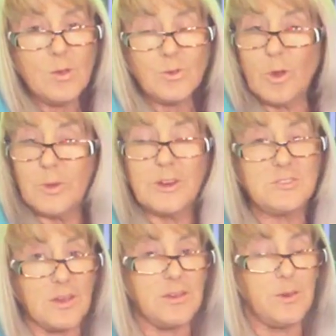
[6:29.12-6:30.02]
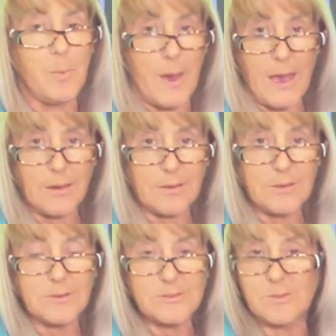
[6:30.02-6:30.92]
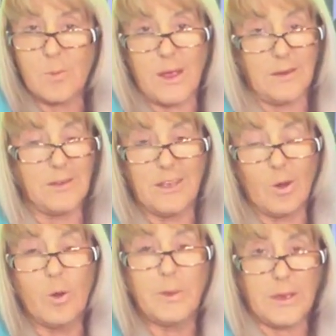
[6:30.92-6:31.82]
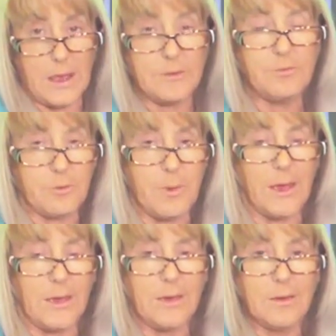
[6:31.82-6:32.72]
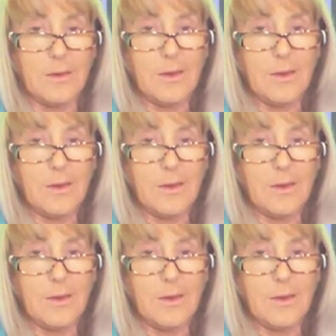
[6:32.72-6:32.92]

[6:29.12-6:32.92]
So I'm going to take you back to when it all began for me,